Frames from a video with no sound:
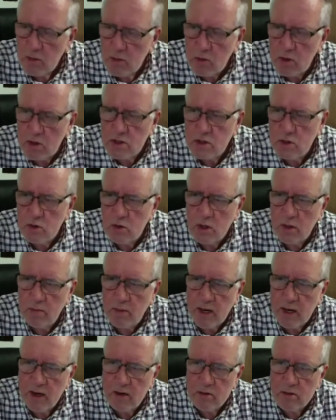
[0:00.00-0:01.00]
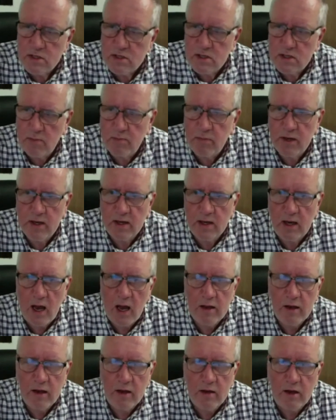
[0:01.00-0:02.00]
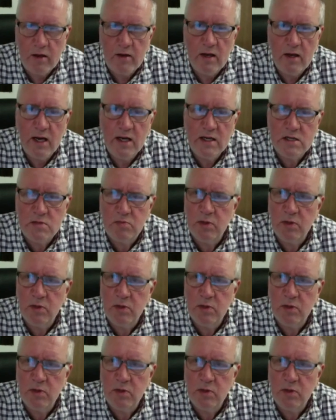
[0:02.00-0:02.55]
want to talk about something other than this?